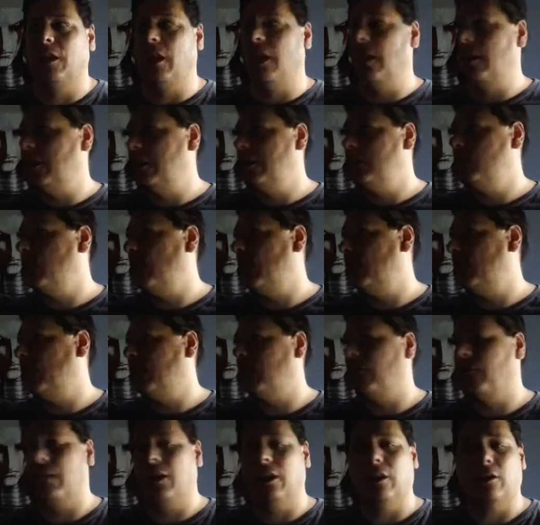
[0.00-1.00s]
And these
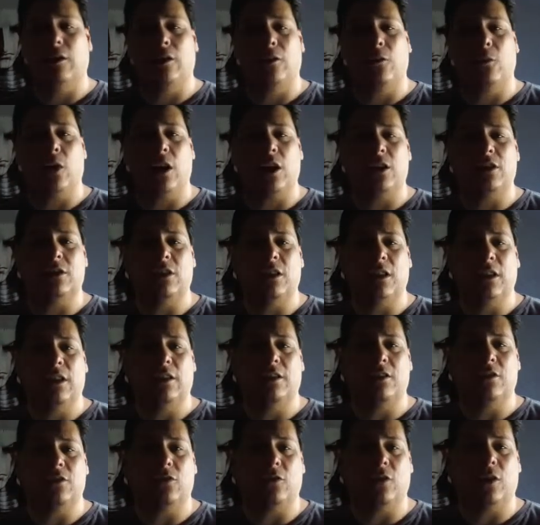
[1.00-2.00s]
people over here, they're watching.
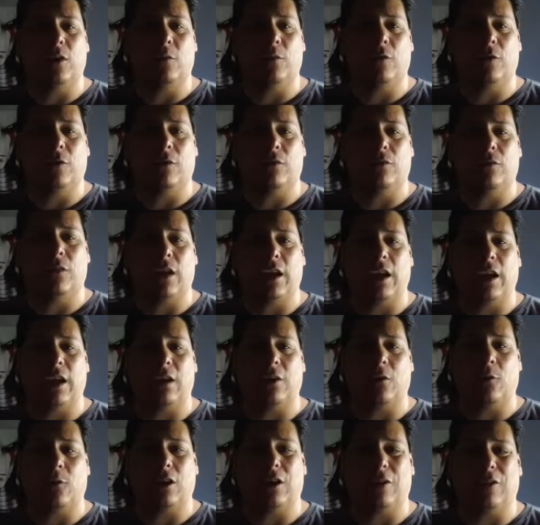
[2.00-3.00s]
They'd enjoy it more if I
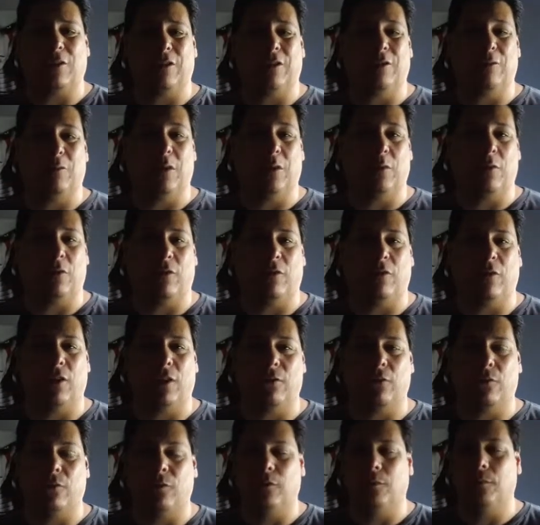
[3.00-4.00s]
had a quad runner. It'd be more
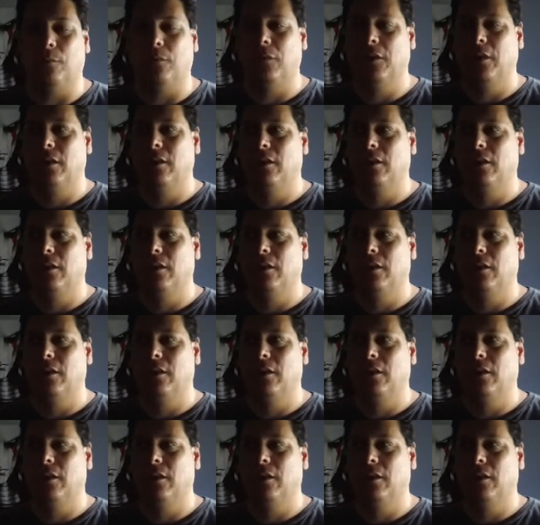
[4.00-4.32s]
fun for them.